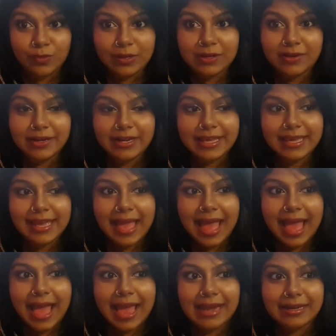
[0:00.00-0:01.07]
learning.
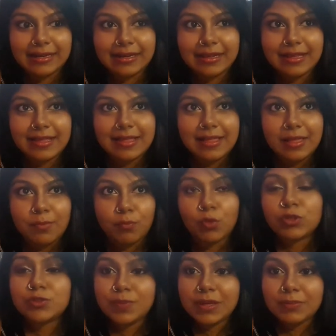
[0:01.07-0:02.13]
And
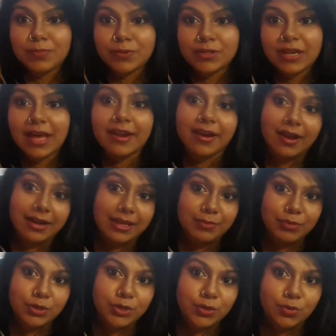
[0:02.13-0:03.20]
most people are
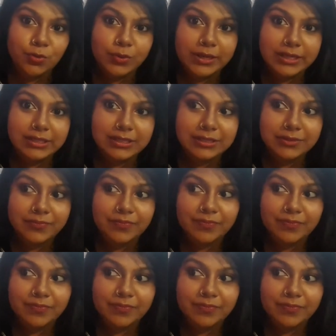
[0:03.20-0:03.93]
unable to do it